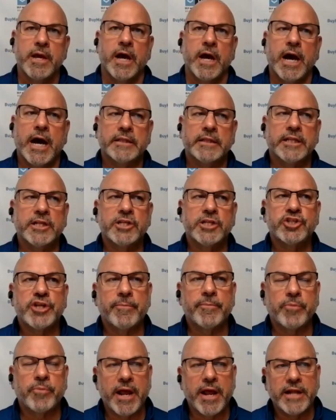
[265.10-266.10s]
uh, let's
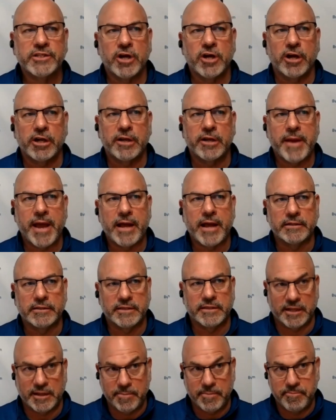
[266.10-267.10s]
jump right and talk about
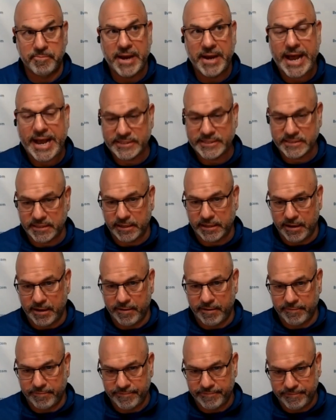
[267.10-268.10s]
the composite
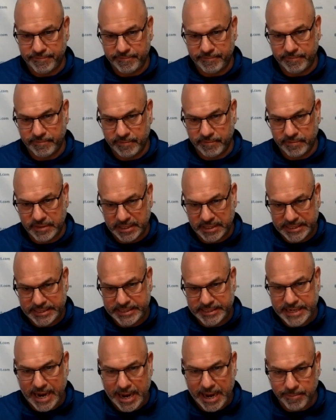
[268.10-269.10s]
of the
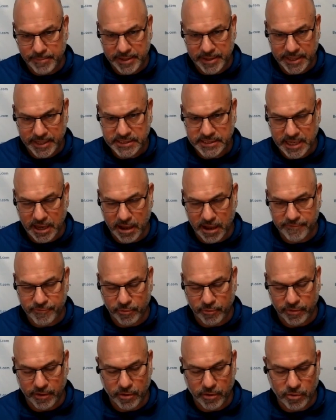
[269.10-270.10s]
diamond itself
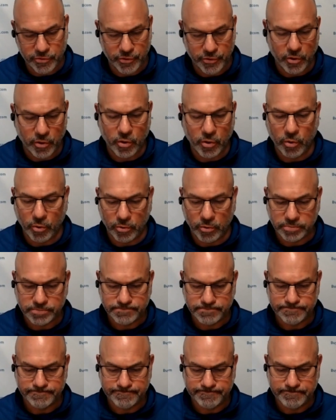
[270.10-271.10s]
or the, the whole
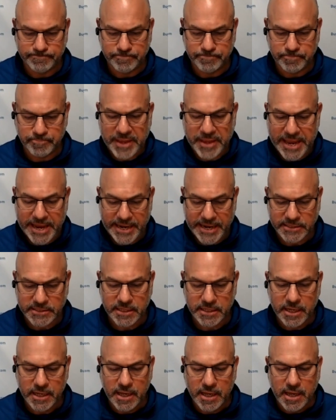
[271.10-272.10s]

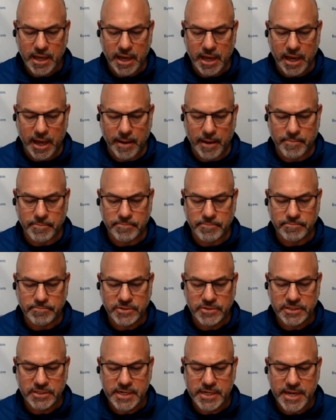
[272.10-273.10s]
piece. Um,
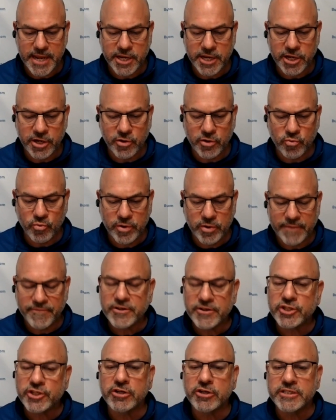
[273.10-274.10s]
and you, give
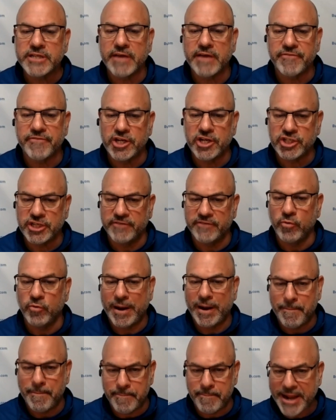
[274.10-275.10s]
us your definition of what
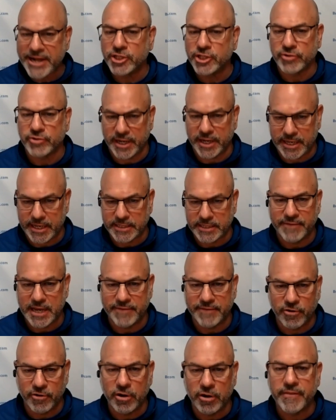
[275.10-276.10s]
a matrix is.
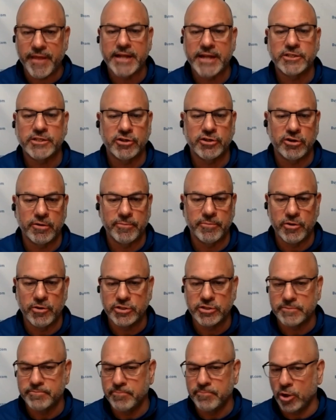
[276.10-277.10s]
I've heard that term
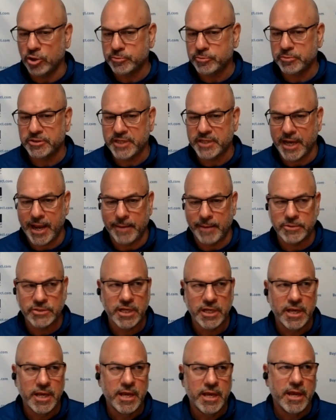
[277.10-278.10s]
used multiple
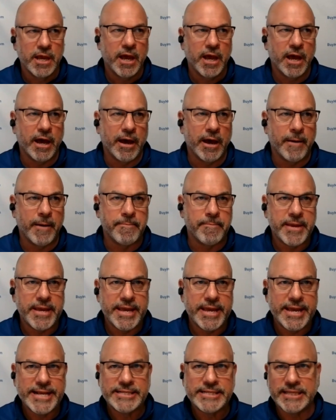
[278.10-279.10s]
times. Um,
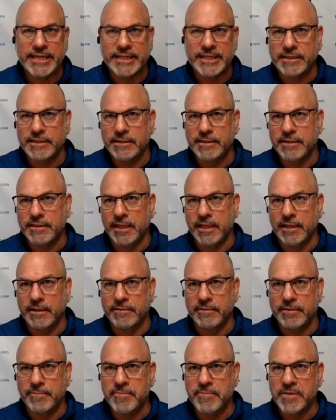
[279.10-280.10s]
is it
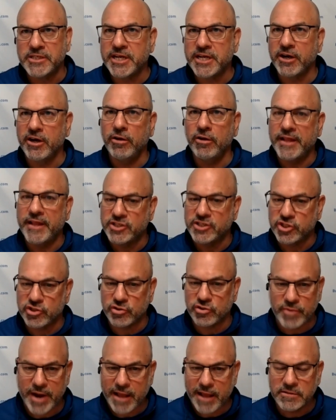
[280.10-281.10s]
the, the material that
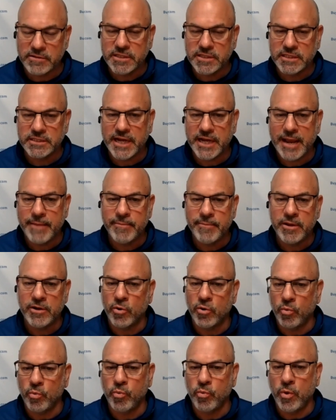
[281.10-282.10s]
surrounds the diamond
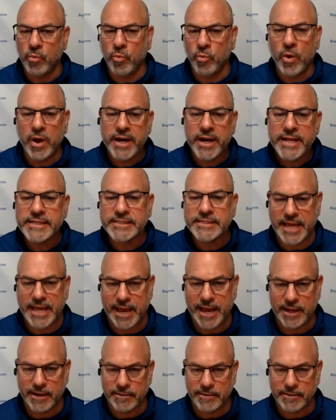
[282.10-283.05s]
or what, what is that?